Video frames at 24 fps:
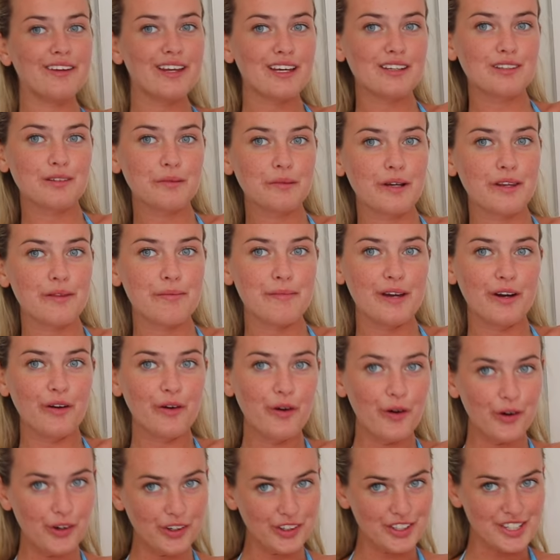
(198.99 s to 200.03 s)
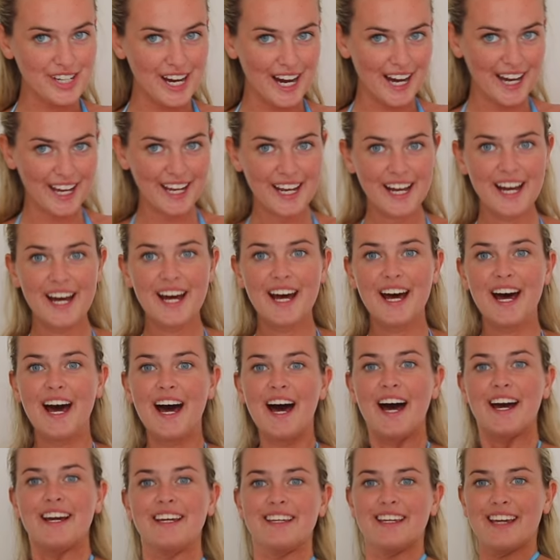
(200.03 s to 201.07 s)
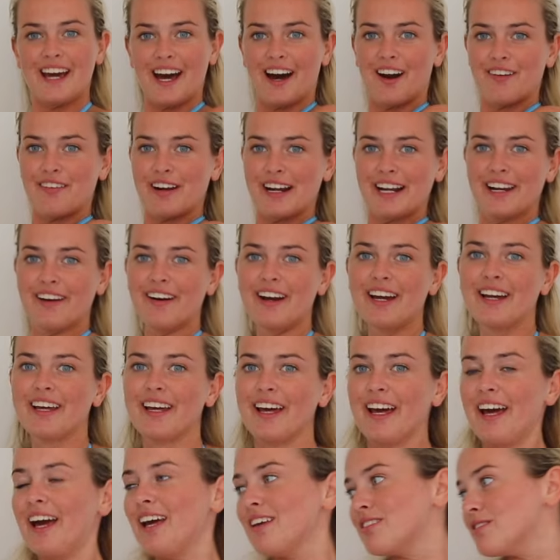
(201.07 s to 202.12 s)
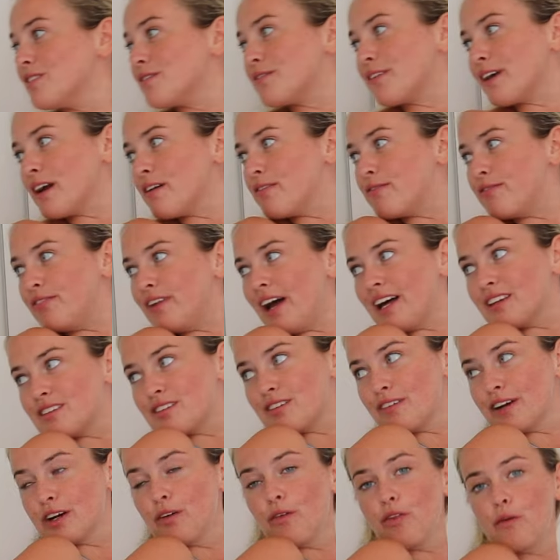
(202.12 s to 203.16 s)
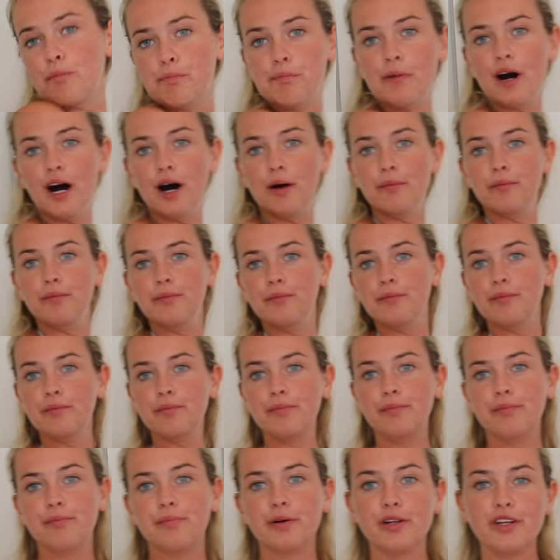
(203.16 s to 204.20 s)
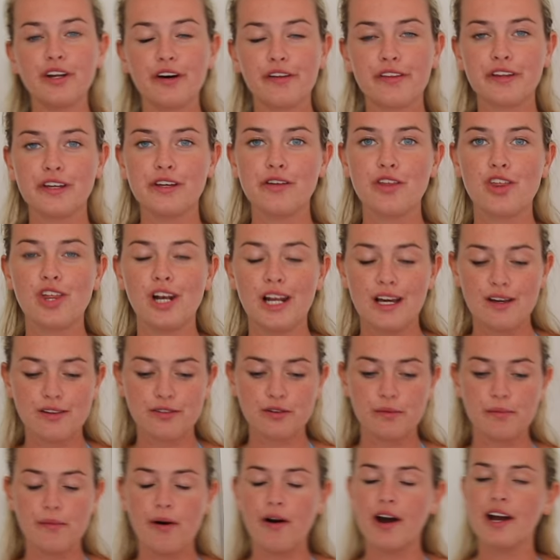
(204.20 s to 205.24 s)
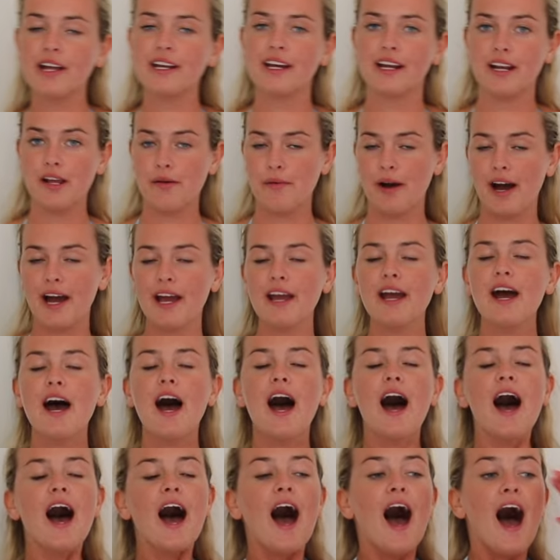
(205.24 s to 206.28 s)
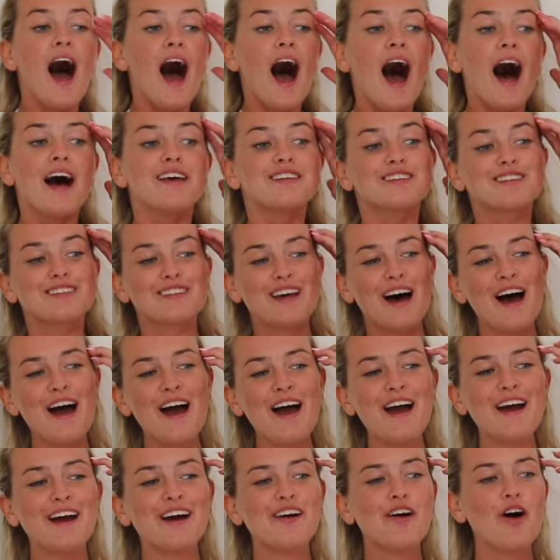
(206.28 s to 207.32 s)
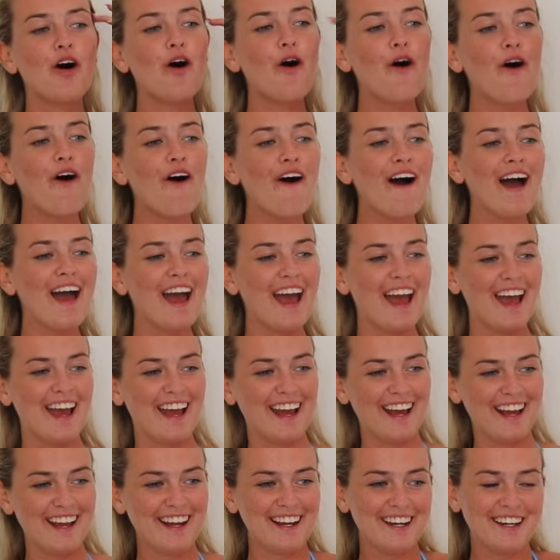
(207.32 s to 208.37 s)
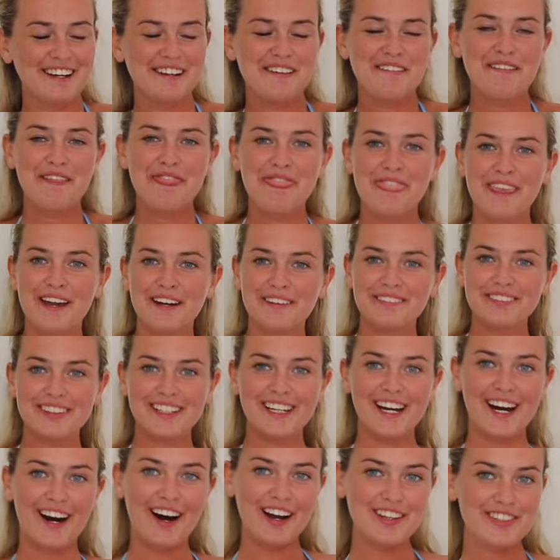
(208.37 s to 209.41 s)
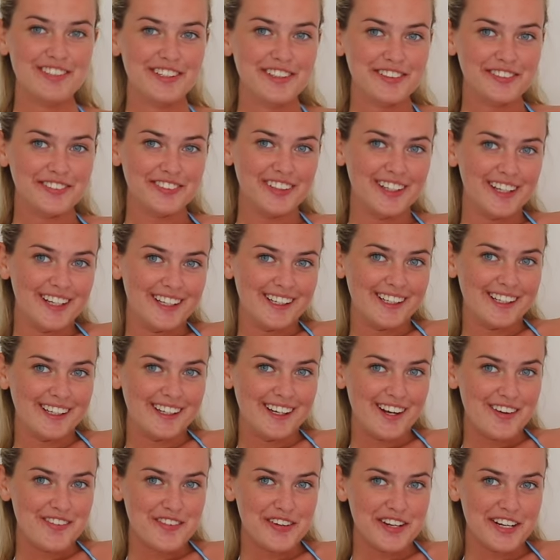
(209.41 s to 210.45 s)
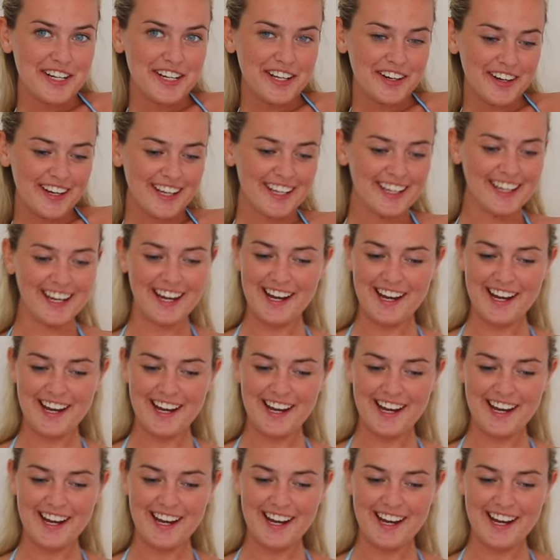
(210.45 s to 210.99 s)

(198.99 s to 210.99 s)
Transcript: this with me on holiday. Yeah, I really like it. It's not very flattering on the bum, but nothing usually is on mine anyway. So, oi! But yeah, I do really, really like